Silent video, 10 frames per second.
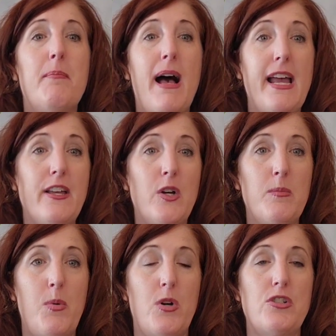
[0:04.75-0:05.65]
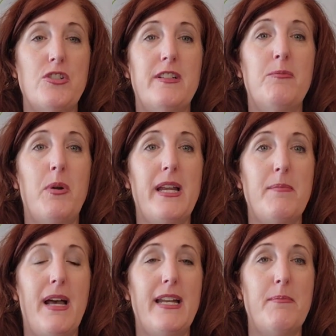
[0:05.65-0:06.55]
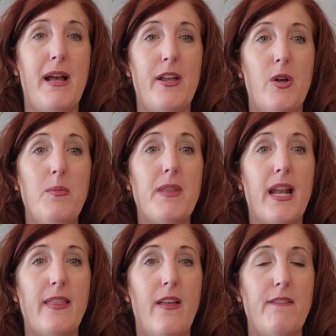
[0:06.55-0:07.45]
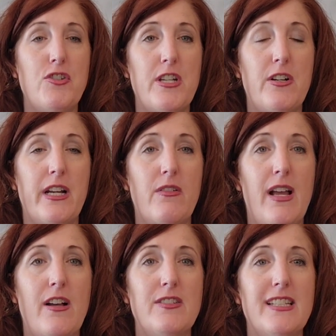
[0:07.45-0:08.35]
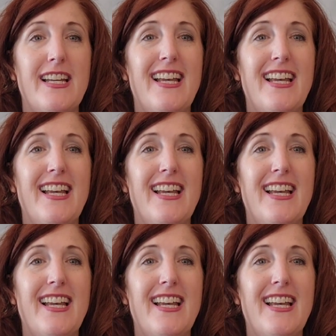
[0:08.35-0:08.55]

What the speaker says: biome portion of brain body biome that I love sharing around.